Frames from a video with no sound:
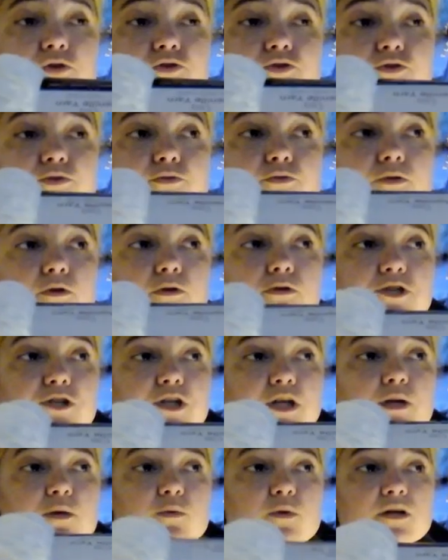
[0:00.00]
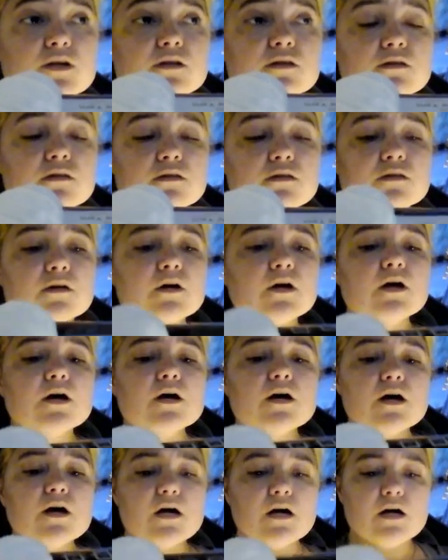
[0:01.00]
to crochet with.
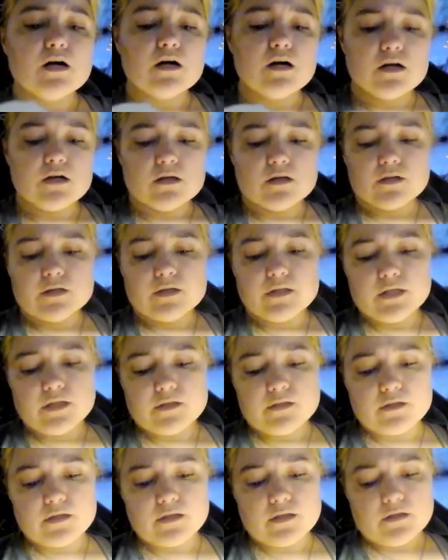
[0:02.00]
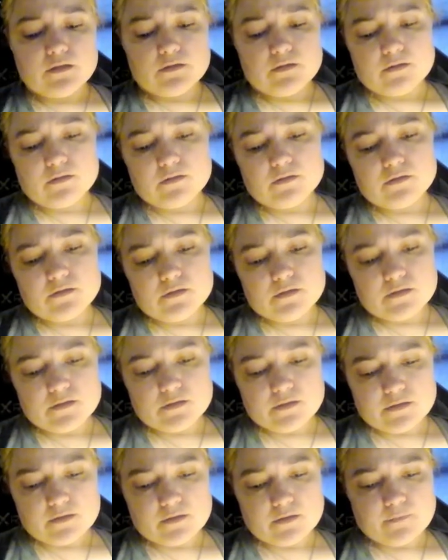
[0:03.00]
It
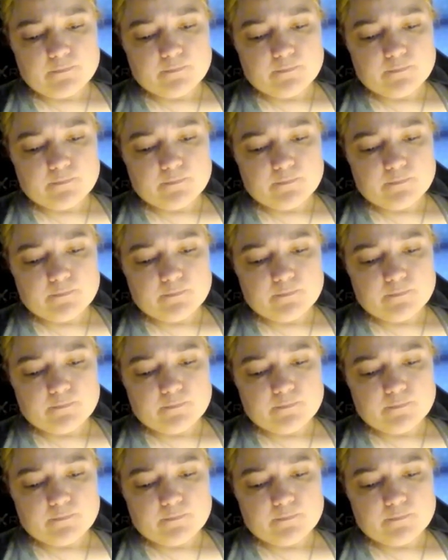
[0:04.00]
is